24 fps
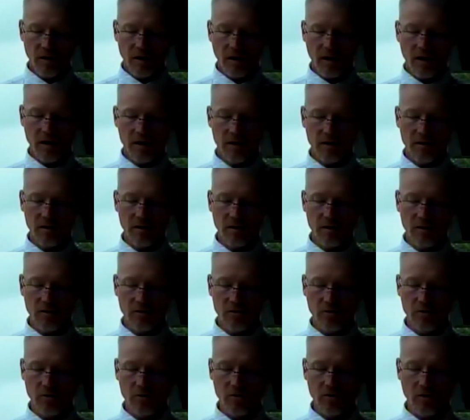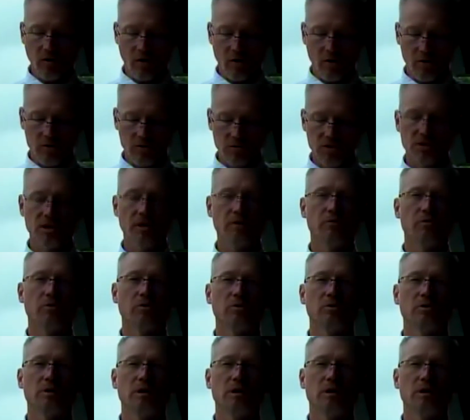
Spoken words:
and there are several